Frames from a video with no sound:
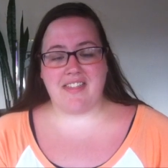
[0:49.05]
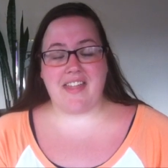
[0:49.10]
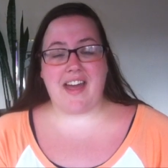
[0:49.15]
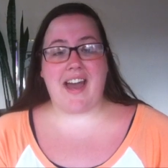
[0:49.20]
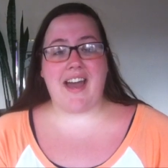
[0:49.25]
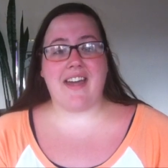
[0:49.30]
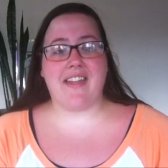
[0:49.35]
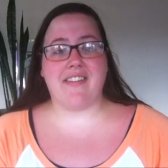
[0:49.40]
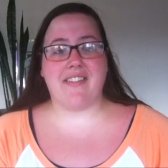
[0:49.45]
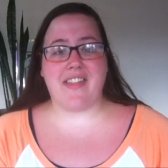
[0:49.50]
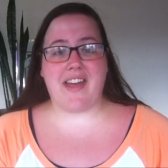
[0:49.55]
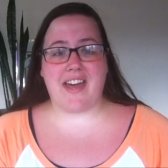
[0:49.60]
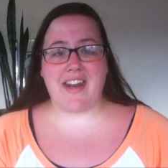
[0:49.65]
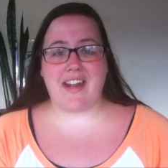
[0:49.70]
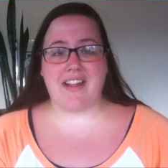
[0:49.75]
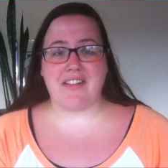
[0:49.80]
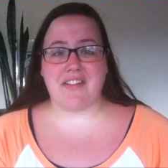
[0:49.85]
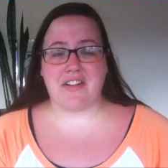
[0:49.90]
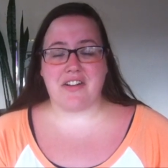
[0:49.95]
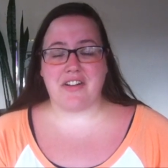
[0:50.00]
that,
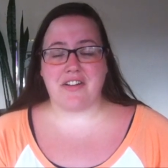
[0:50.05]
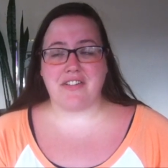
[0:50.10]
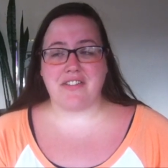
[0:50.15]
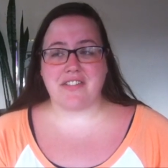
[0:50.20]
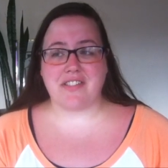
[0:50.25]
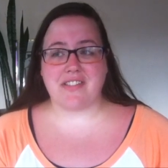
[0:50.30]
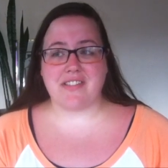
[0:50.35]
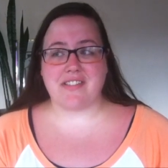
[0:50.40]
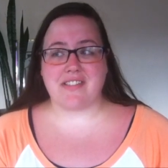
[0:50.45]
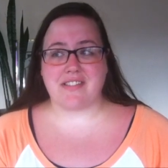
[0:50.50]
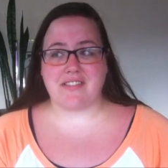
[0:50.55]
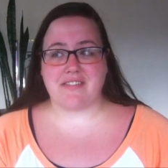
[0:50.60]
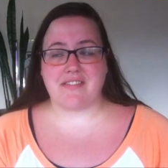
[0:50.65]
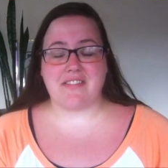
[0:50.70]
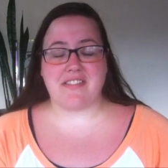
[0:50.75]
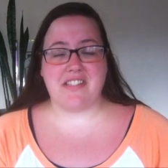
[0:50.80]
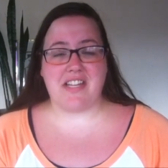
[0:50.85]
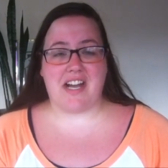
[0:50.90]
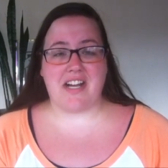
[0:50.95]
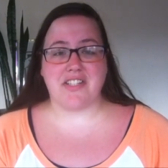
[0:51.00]
that I learned to
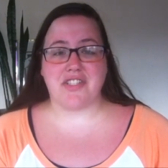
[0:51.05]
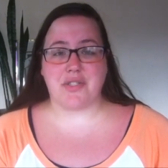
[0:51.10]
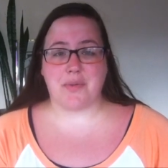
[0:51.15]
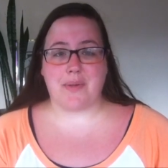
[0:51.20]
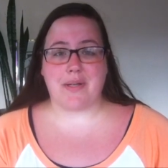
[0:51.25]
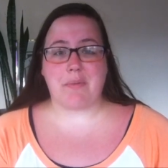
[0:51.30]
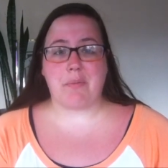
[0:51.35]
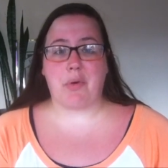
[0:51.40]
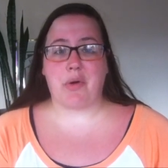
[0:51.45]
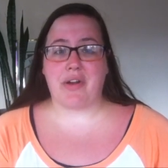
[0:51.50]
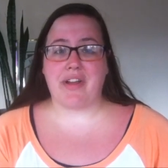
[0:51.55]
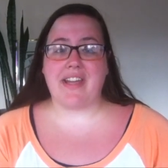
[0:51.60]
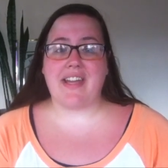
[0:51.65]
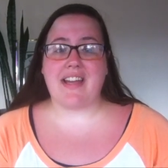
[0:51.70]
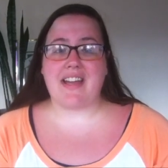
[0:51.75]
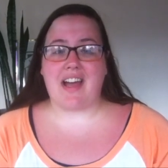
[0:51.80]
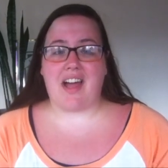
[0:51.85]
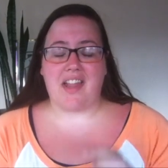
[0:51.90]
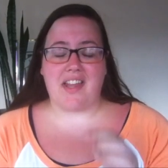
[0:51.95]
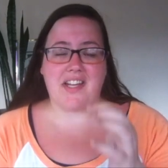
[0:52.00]
not do anymore
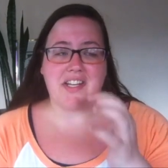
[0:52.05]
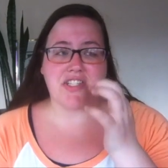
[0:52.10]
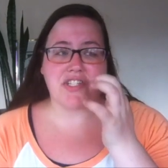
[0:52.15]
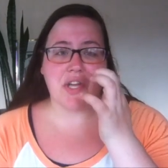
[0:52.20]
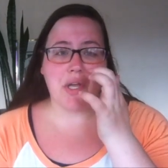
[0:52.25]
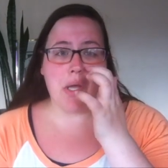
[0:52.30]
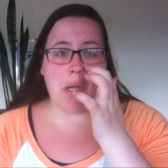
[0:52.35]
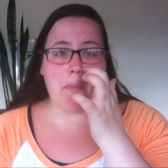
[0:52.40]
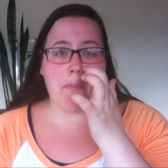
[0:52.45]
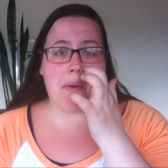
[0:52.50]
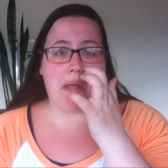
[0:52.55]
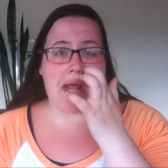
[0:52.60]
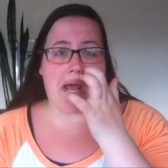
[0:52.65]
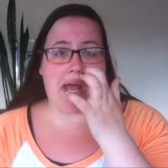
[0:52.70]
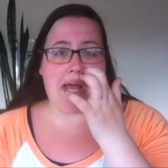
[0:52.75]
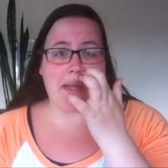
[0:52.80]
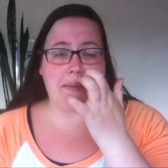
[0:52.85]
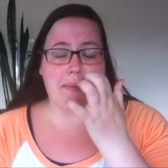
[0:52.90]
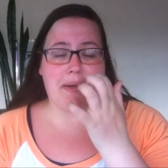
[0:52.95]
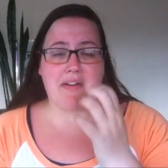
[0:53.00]
in college but
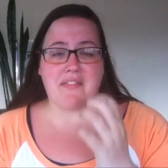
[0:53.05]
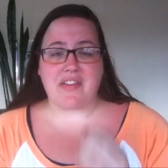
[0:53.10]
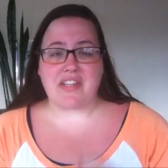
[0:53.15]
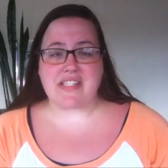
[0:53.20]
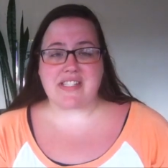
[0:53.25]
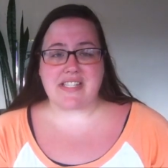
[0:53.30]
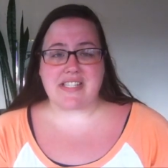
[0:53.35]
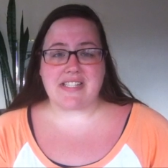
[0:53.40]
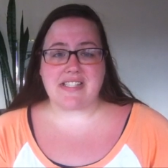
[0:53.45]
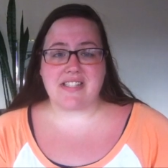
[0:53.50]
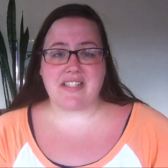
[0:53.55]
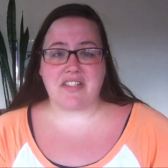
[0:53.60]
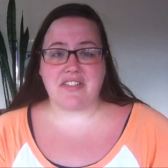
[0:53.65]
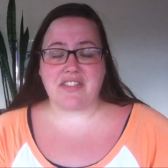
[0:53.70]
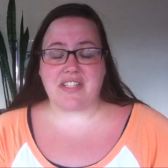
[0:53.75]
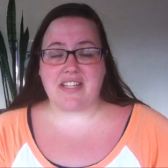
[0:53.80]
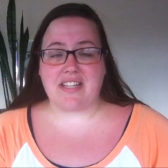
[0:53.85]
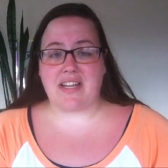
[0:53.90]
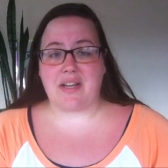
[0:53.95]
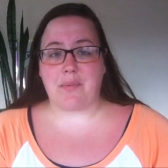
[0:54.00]
I'm obviously
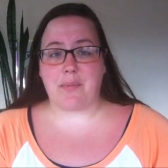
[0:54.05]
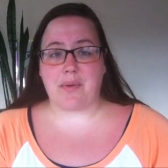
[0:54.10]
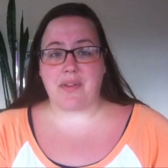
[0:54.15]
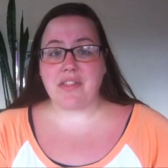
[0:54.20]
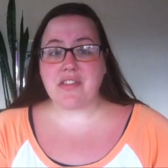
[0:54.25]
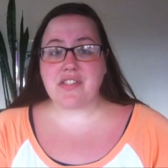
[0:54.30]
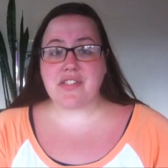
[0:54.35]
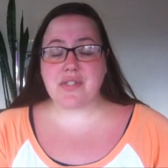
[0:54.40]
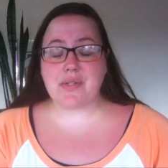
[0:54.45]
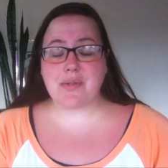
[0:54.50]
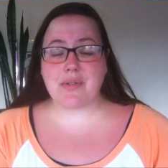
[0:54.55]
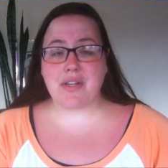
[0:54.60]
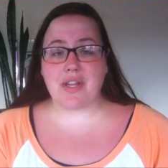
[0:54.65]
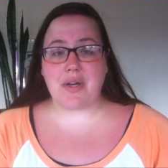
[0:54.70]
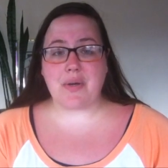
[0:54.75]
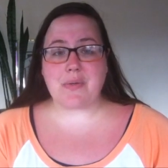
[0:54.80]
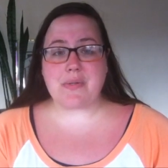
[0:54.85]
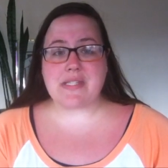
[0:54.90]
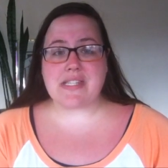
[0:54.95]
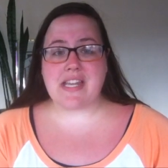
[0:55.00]
still dealing with the student
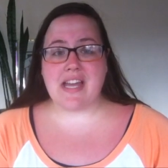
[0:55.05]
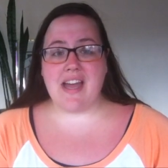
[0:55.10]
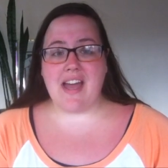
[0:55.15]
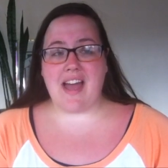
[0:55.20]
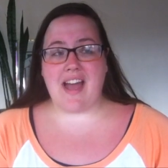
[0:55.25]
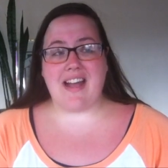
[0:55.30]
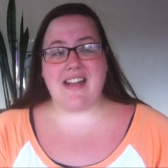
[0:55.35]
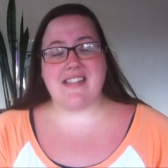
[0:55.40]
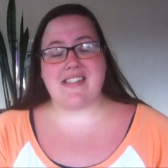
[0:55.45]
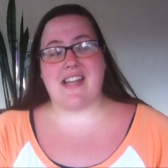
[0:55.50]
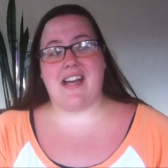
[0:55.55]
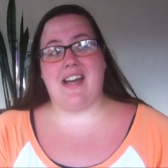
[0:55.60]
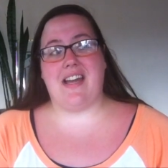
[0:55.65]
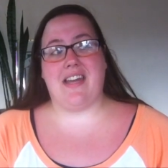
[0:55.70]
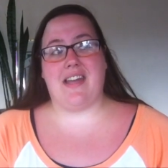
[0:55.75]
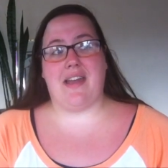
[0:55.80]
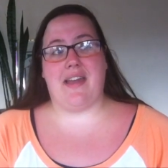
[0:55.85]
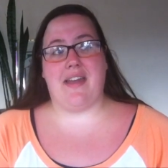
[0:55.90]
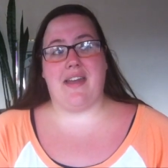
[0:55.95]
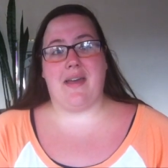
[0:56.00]
loans as
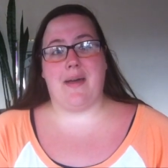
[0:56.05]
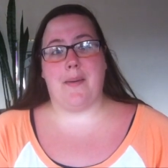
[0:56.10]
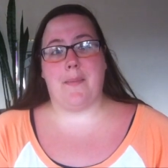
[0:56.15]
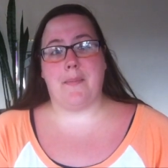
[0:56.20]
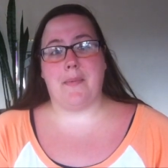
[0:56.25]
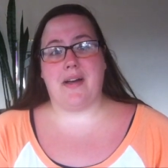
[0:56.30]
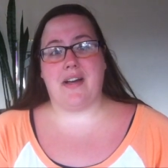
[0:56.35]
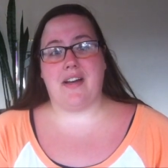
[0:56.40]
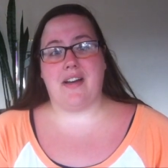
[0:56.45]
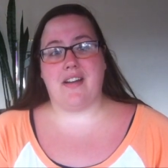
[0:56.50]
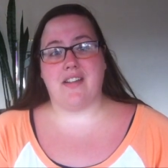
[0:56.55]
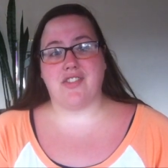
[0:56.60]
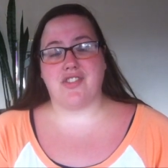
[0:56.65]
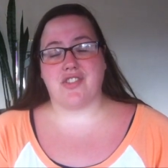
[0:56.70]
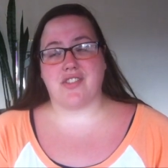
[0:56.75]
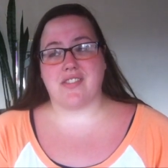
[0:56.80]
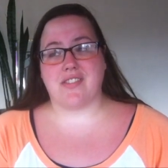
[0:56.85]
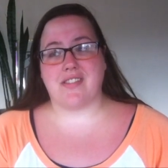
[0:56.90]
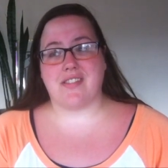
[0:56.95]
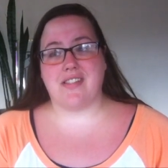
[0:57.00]
I am uh,
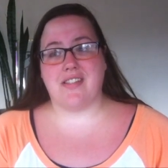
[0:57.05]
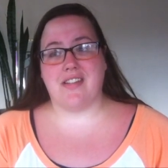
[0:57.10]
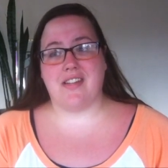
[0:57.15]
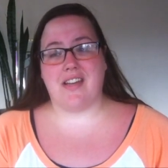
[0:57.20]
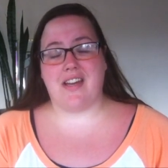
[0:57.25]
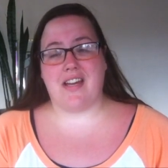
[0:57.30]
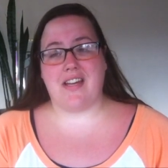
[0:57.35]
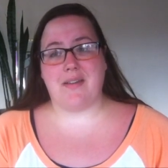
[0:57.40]
just,